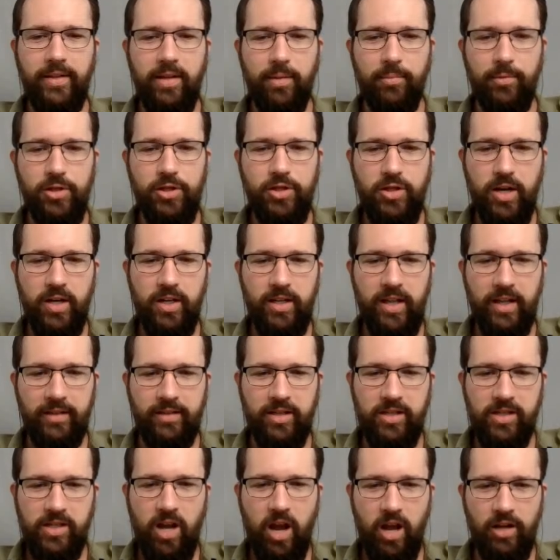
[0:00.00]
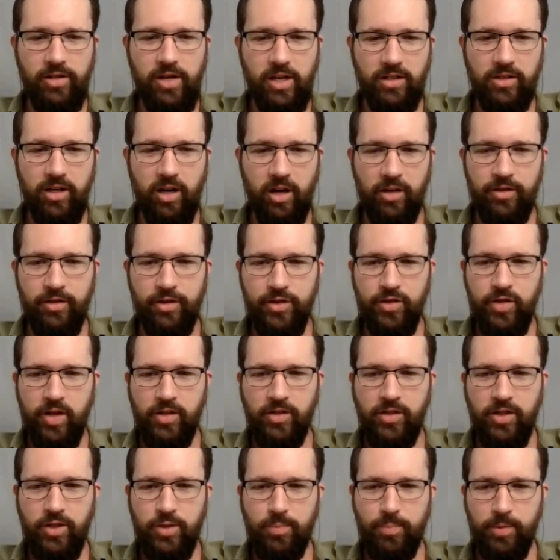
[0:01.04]
demonstrating that this contractor
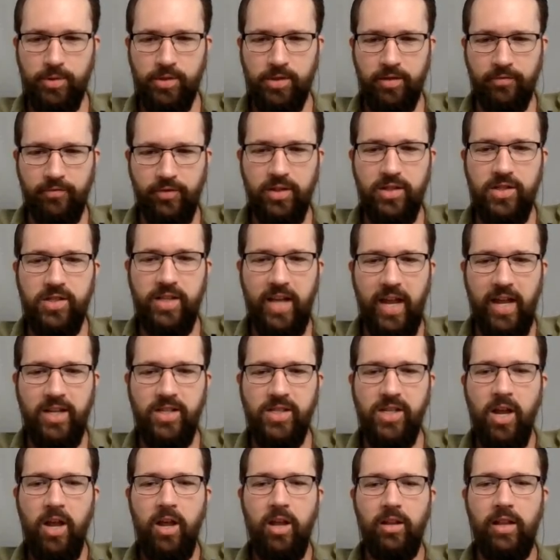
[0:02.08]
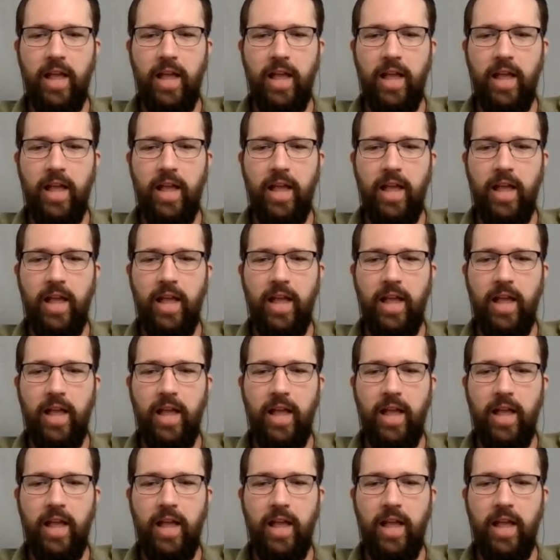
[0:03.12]
understands the specific stakes,